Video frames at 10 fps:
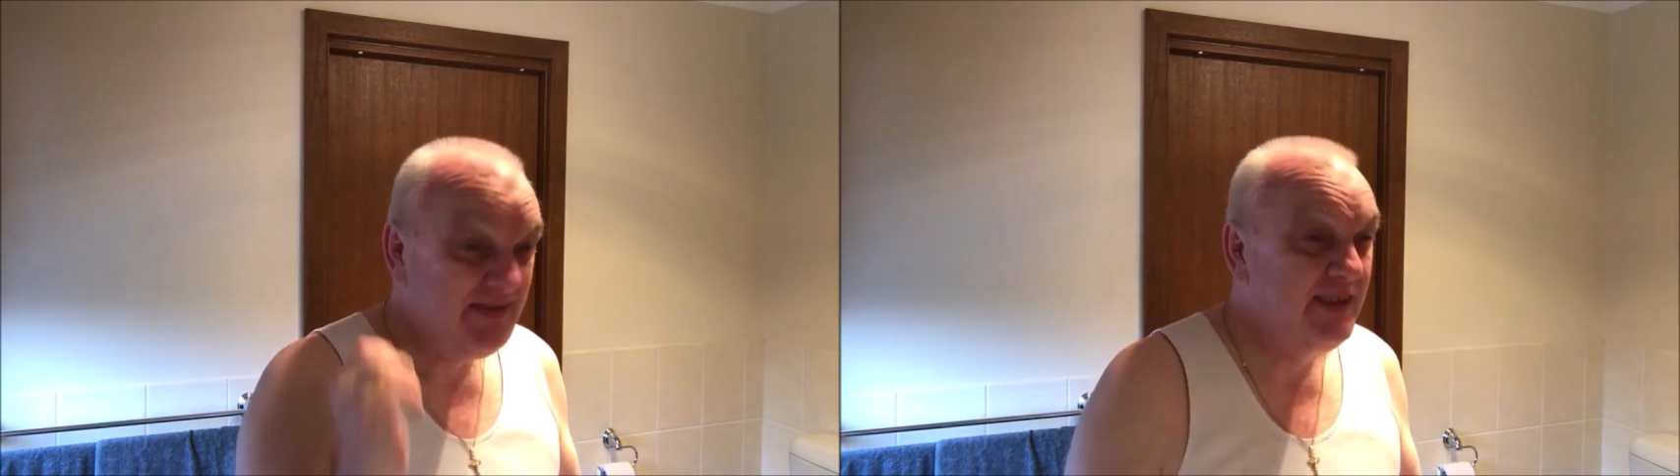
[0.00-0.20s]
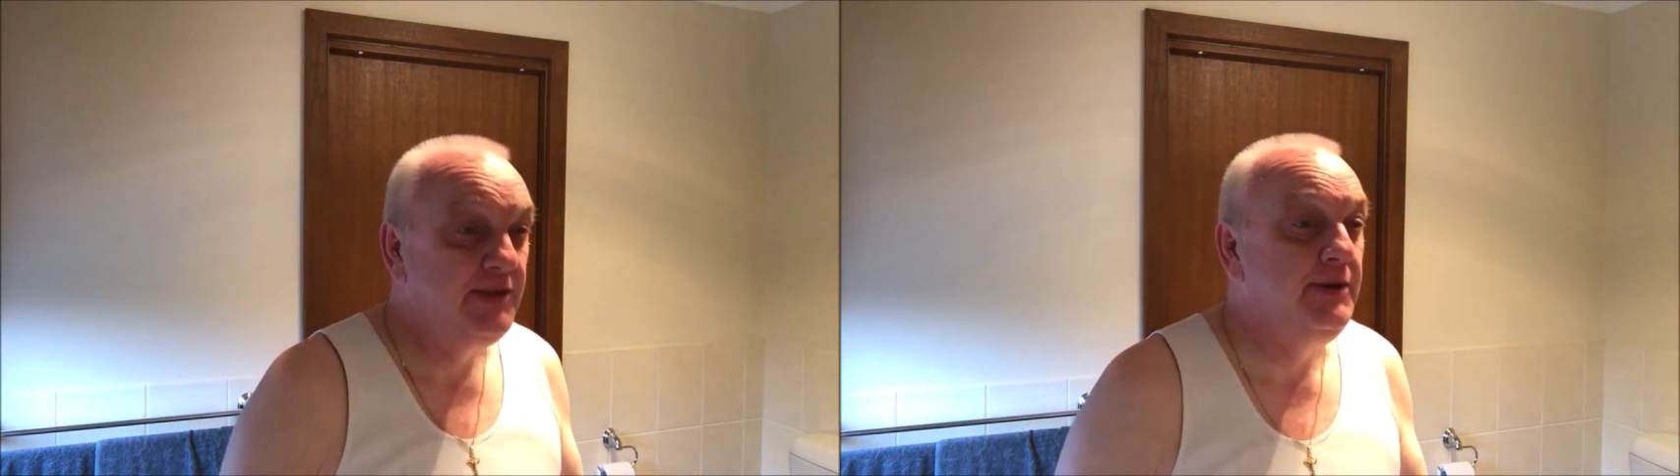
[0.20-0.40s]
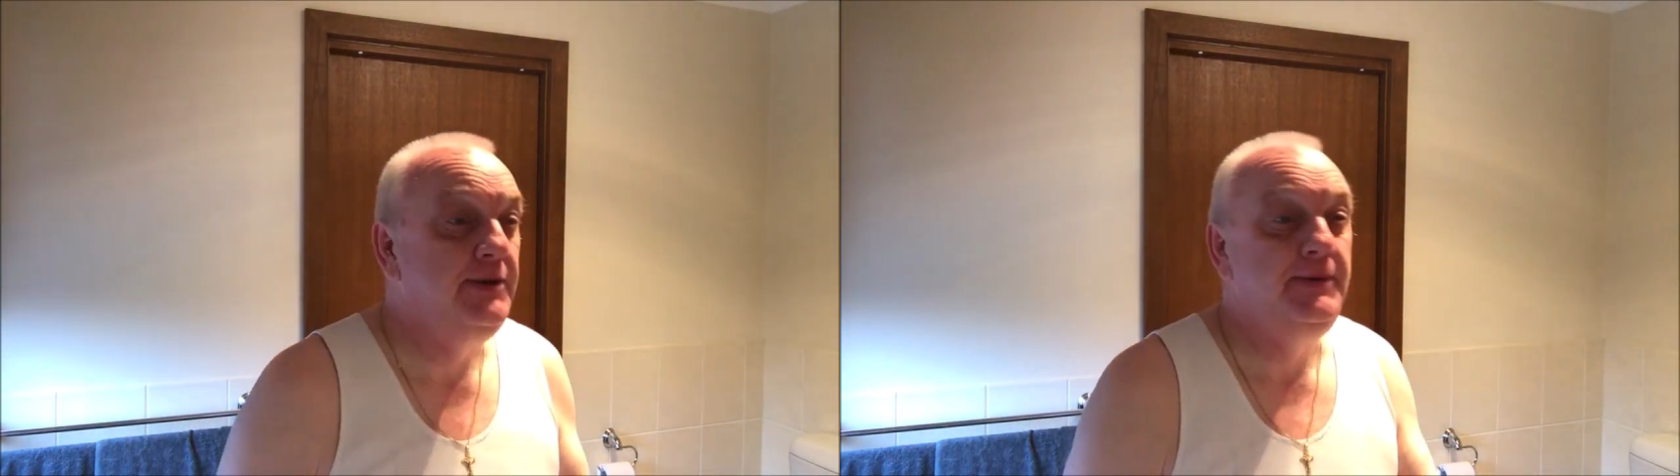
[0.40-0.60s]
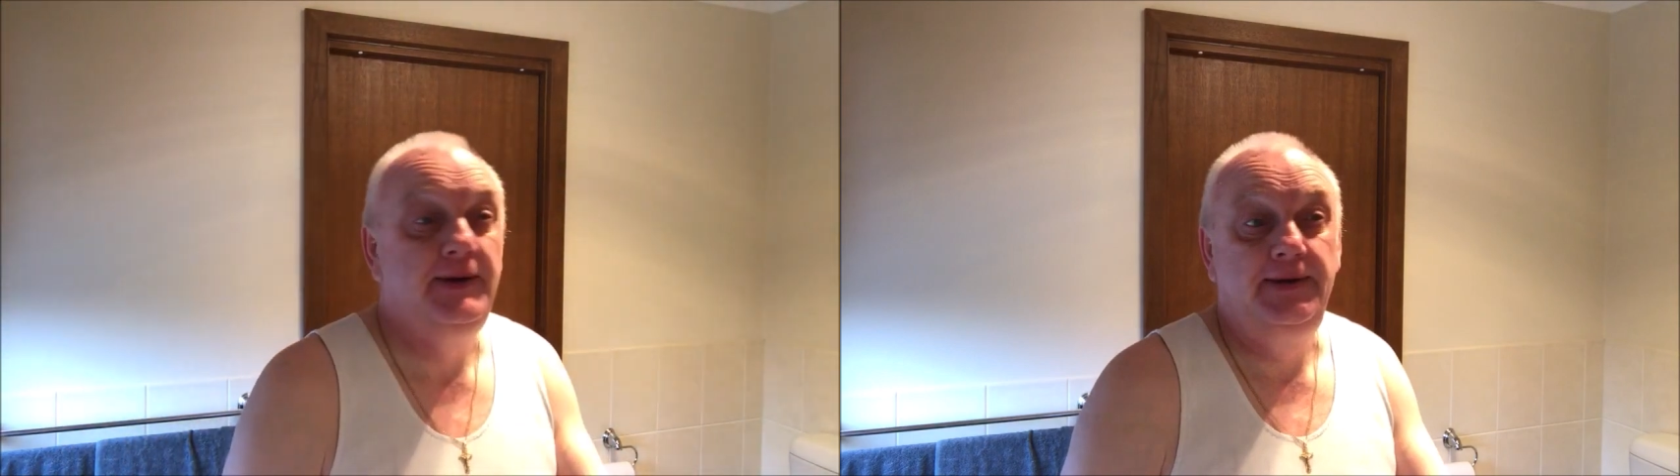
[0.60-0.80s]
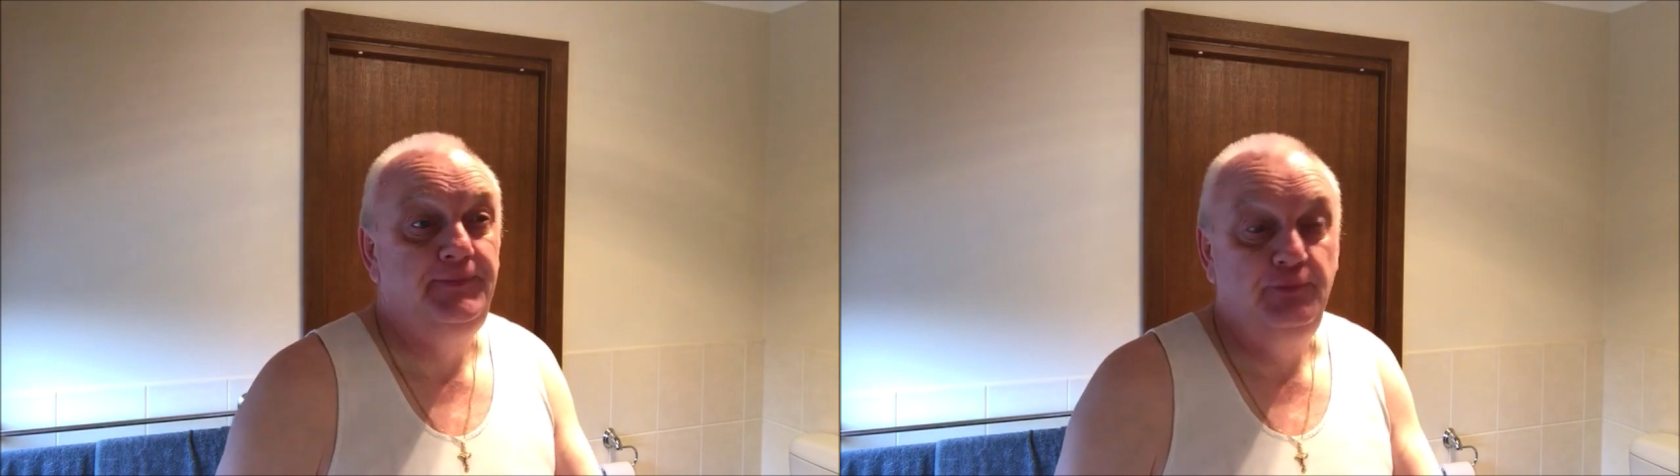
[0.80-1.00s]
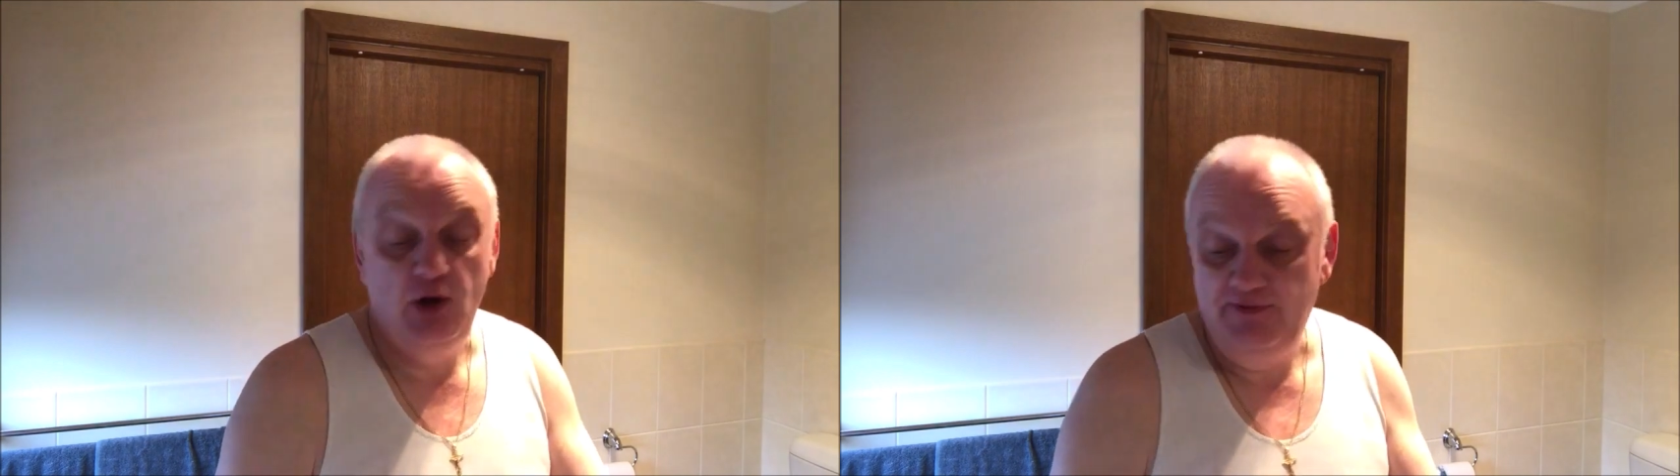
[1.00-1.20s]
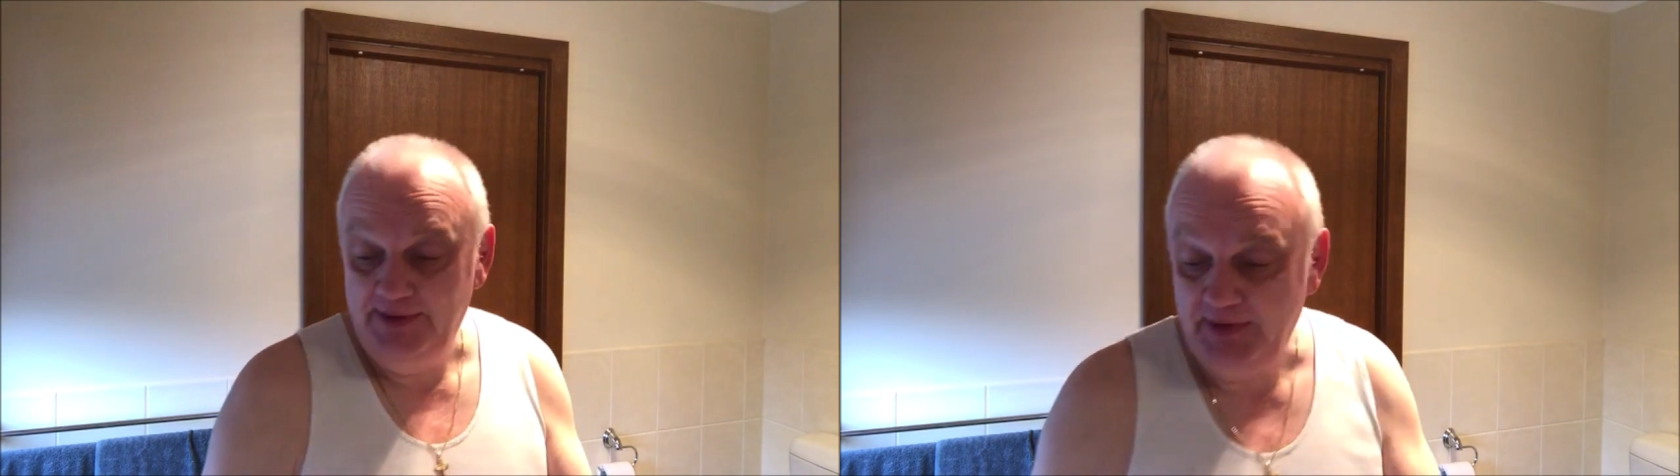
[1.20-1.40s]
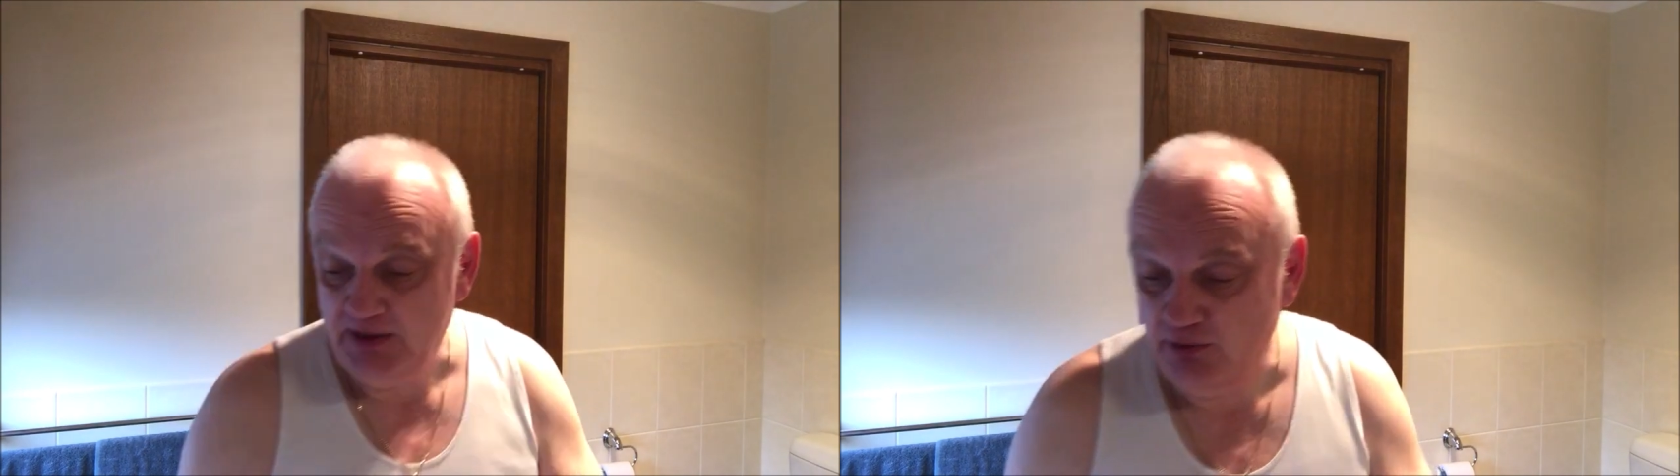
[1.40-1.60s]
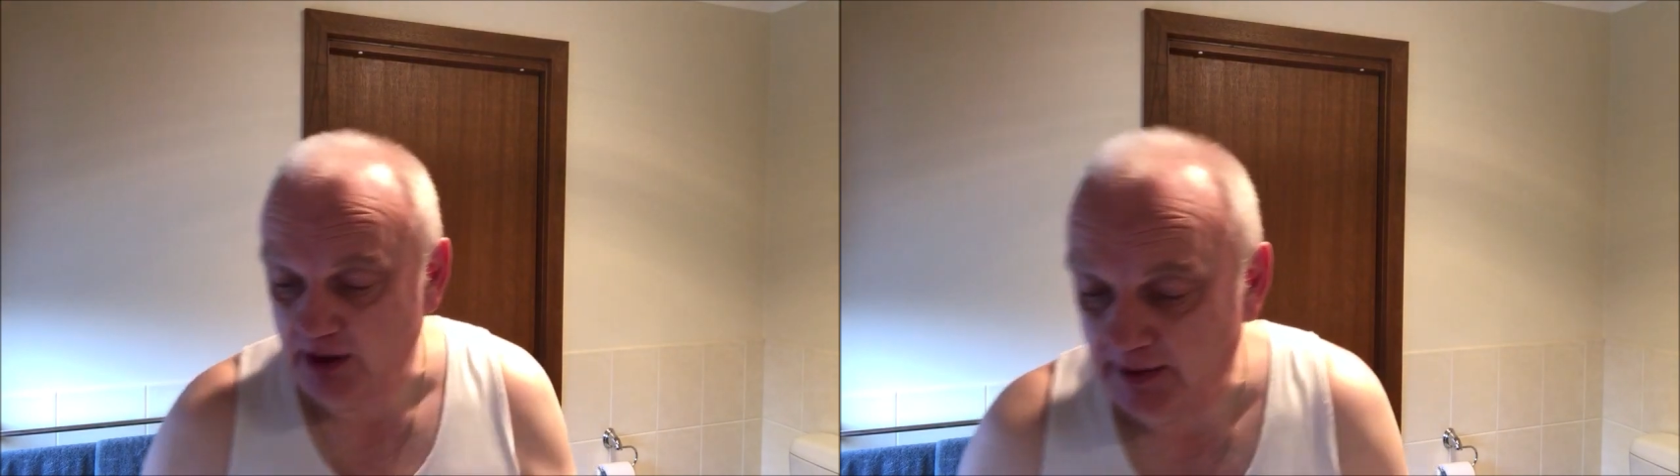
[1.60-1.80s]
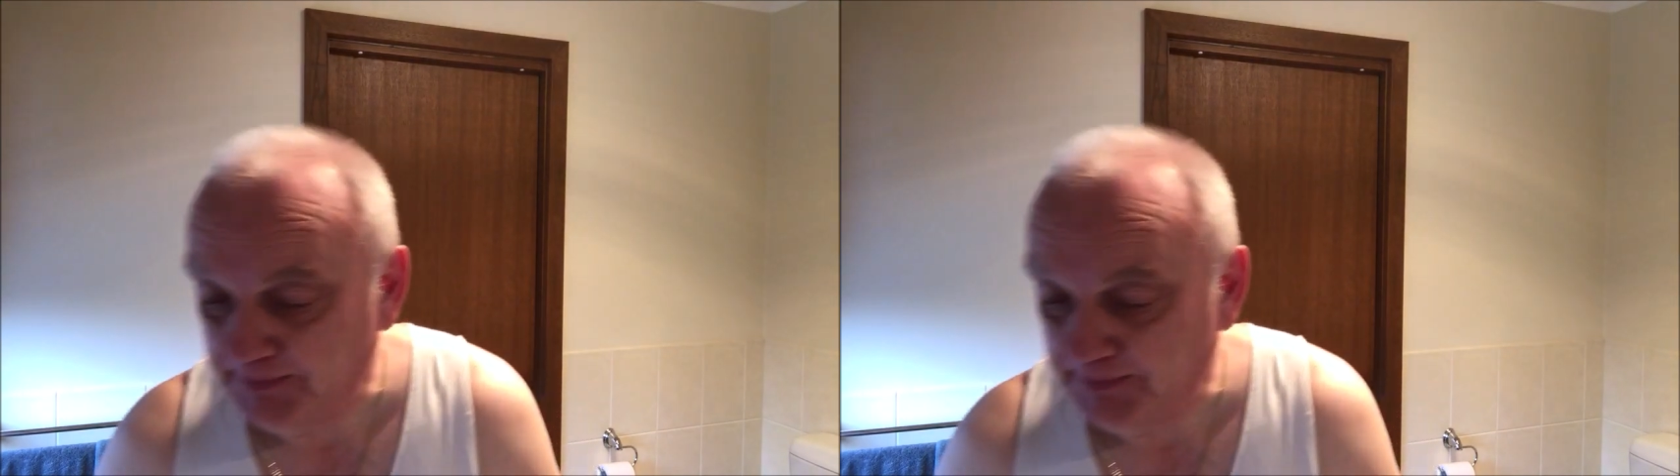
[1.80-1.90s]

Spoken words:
through or whatever, that's okay.